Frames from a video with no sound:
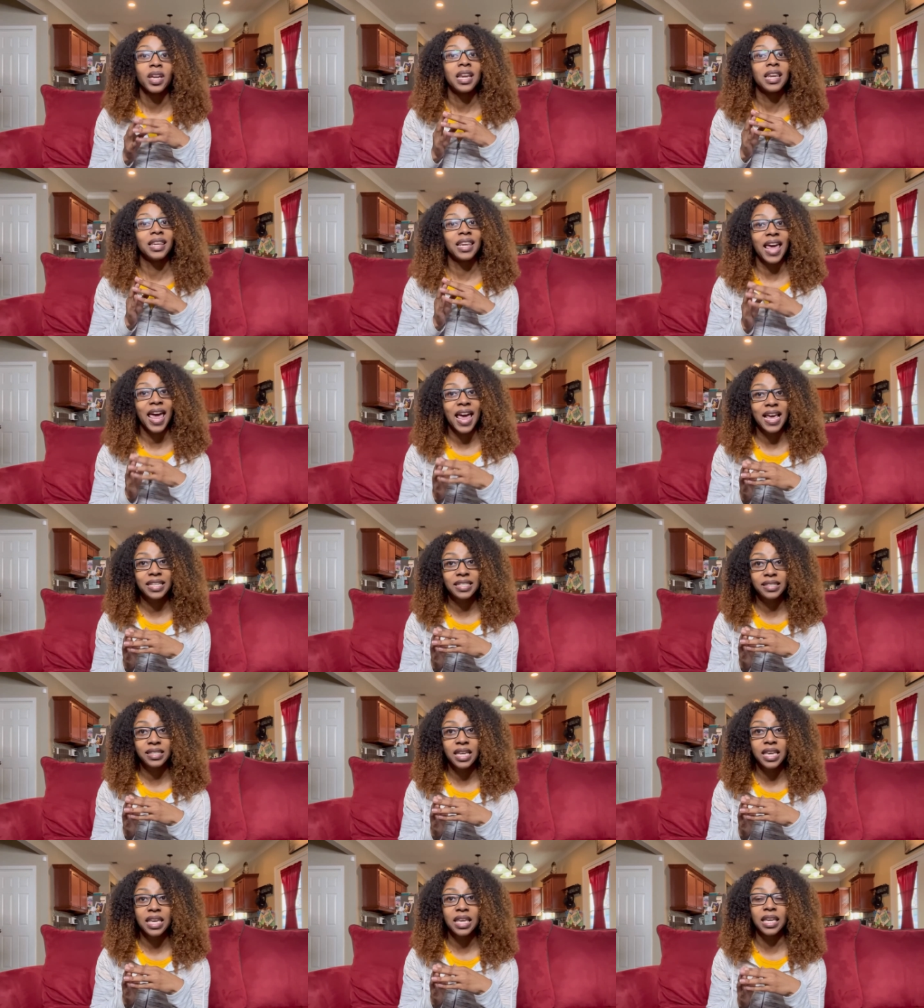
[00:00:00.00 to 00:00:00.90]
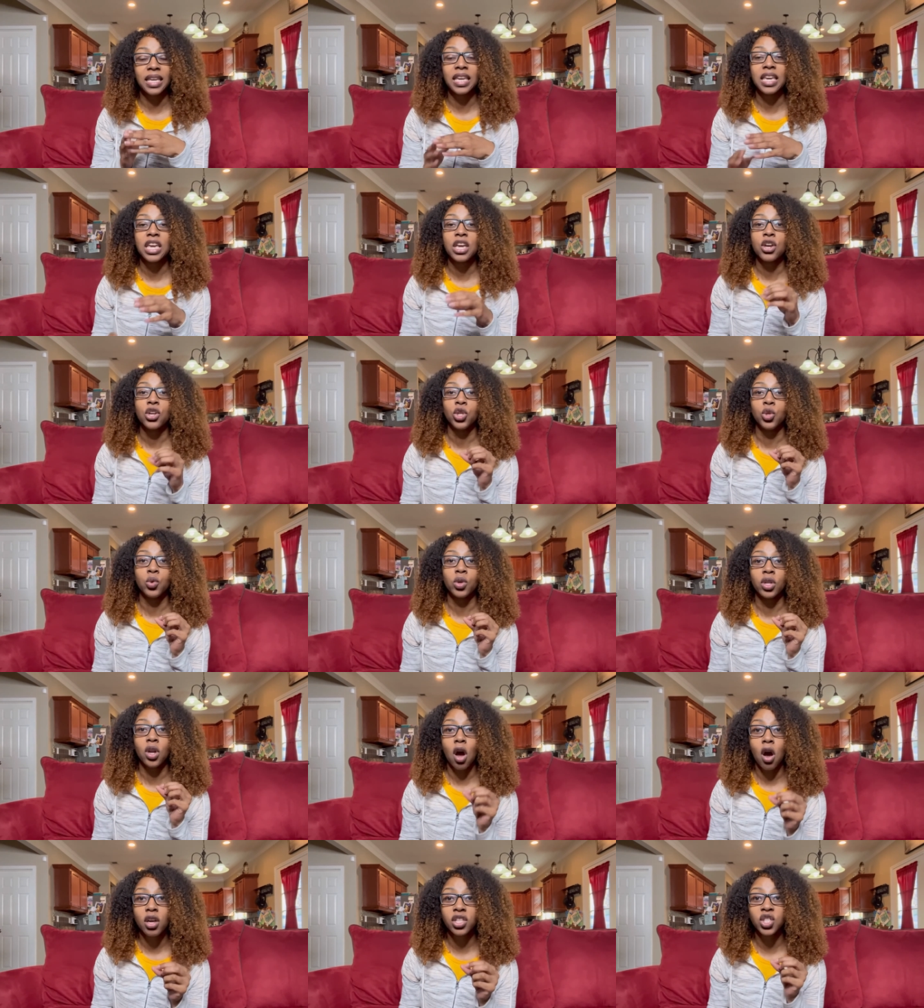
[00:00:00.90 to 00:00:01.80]
Last thing, you can
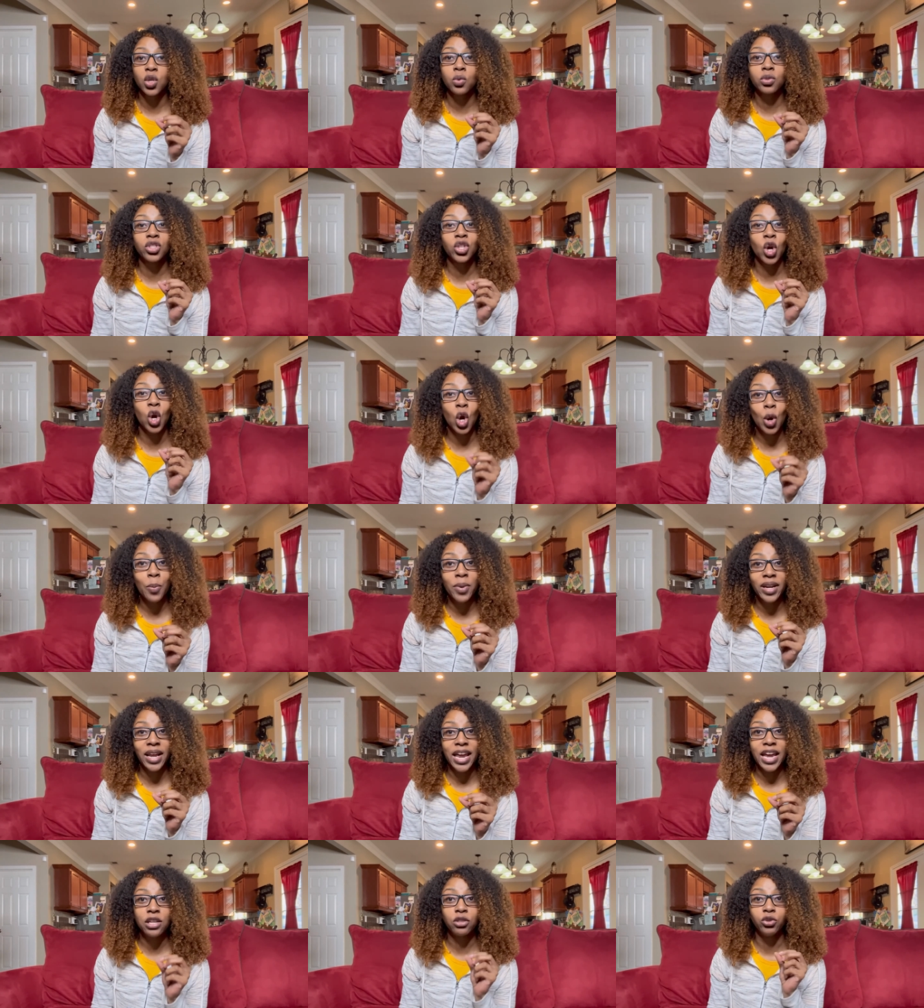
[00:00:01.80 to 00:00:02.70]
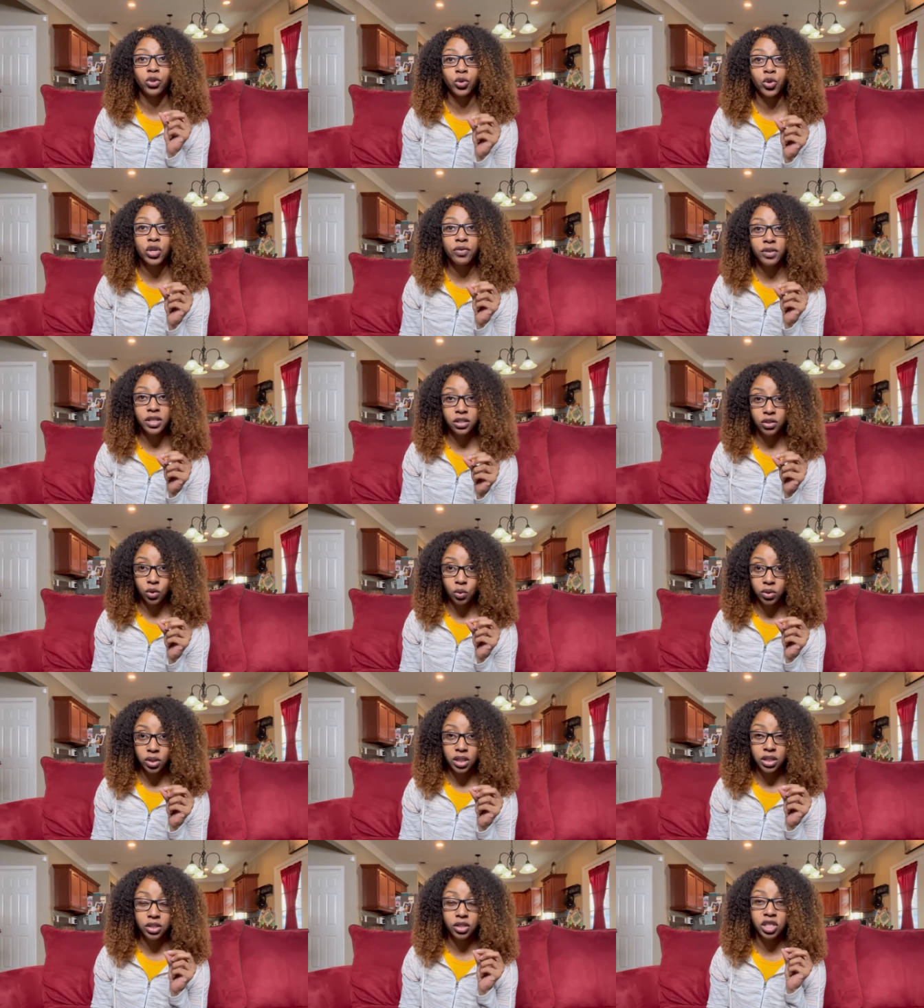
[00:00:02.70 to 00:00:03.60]
also terminate during this due
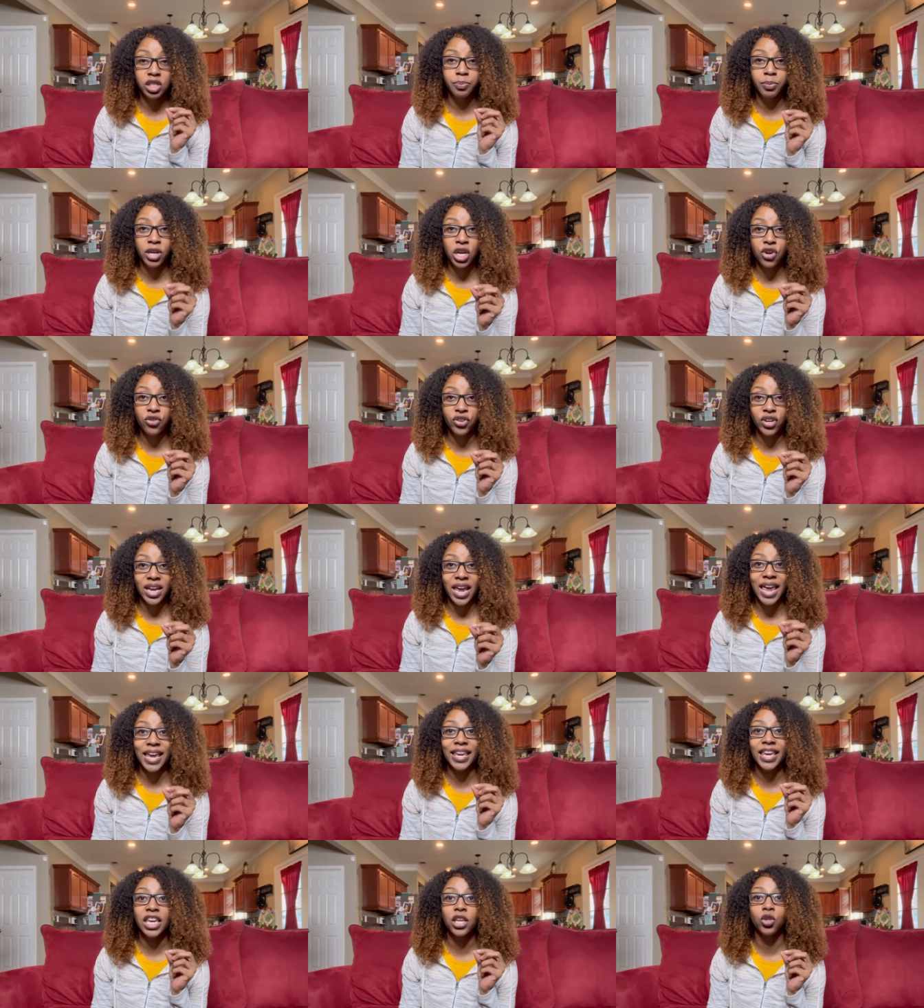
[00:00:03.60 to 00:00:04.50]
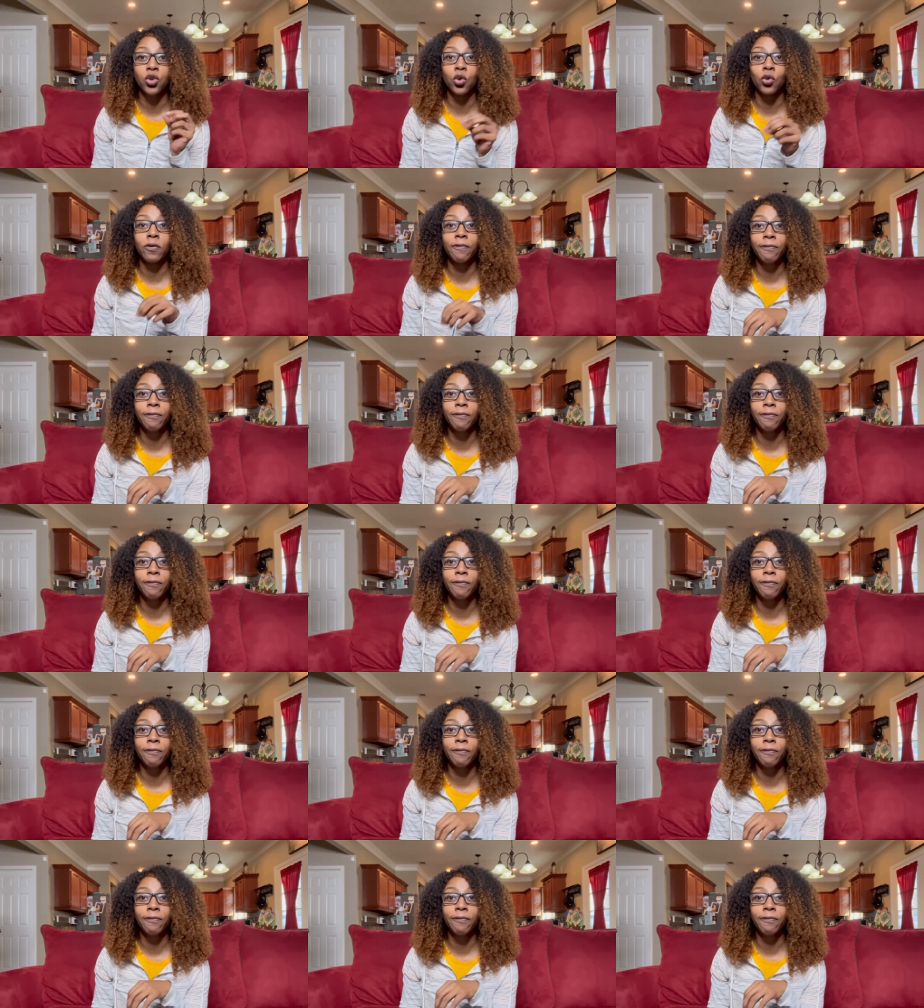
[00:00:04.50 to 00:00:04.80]
diligence period and get your